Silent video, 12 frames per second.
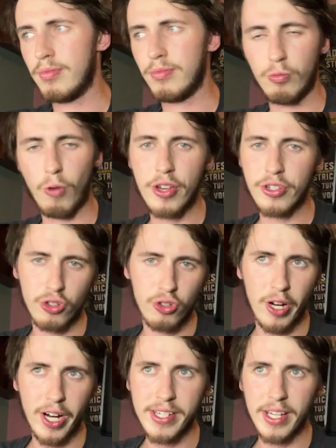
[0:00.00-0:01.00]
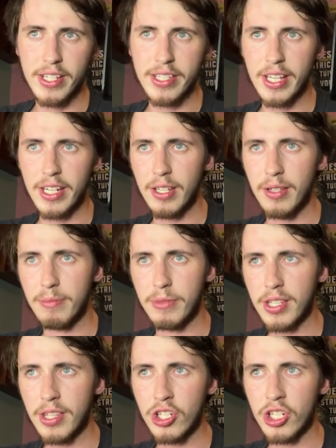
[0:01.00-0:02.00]
Rozenstruik's going to send him
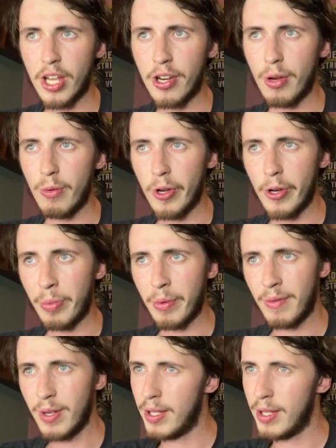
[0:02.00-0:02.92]
to the Shadow Realm.